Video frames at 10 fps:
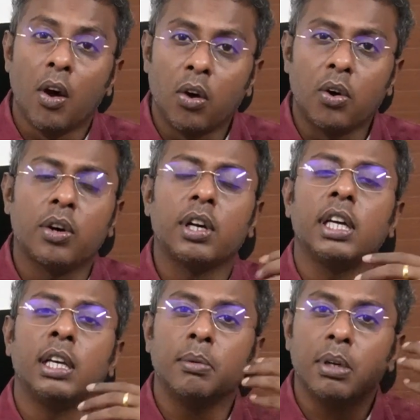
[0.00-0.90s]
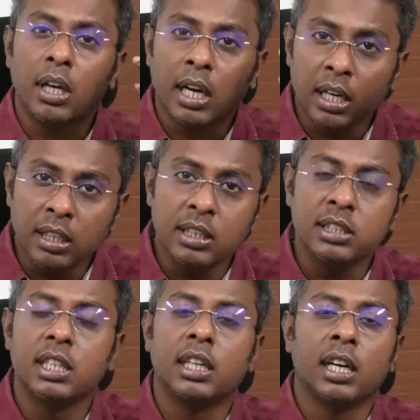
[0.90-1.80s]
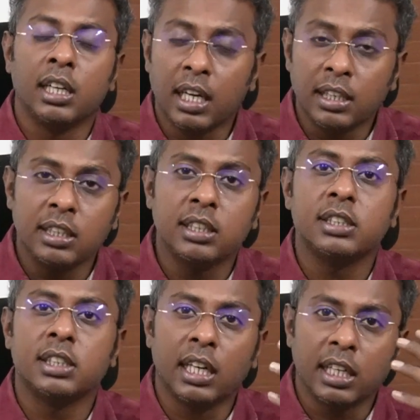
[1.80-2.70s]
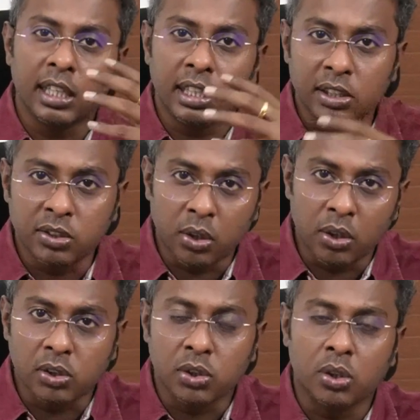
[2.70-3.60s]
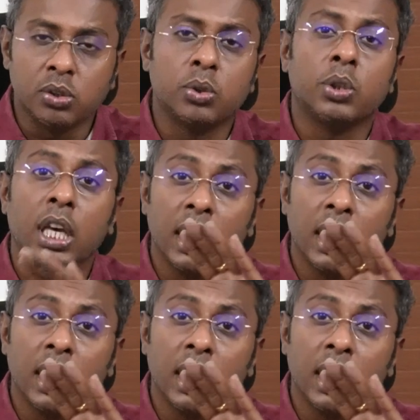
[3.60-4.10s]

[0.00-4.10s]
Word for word: or in another gen in other genetic disorders also